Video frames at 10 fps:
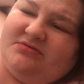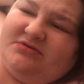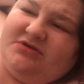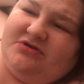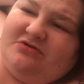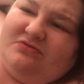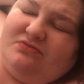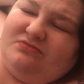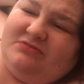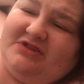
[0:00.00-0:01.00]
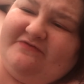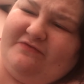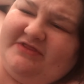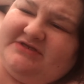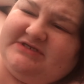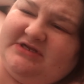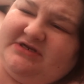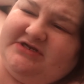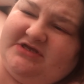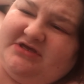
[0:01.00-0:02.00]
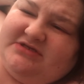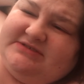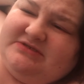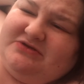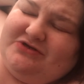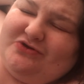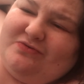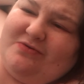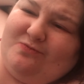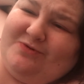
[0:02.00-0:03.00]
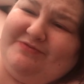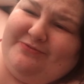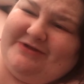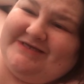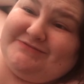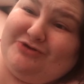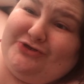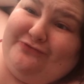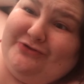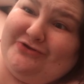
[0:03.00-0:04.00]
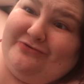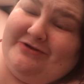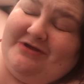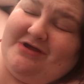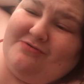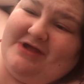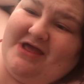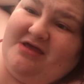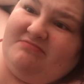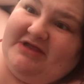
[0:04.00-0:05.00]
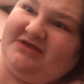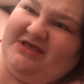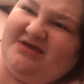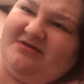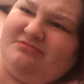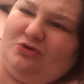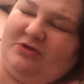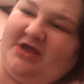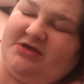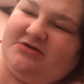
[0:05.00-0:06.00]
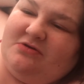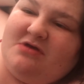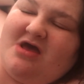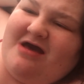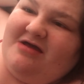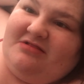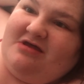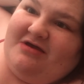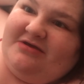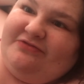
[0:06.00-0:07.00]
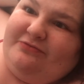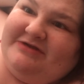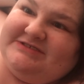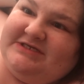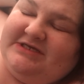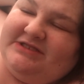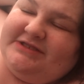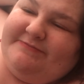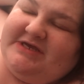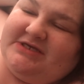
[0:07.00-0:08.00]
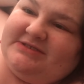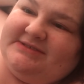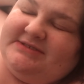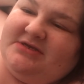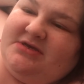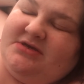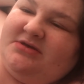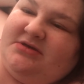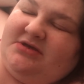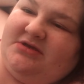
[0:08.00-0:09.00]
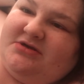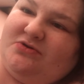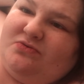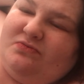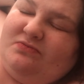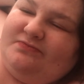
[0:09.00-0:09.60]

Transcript: you know, live with it day to day. So, you know, when people ask me, are you feeling okay? I'm like, yeah, I'm okay, you know. I lie through my teeth because, you know,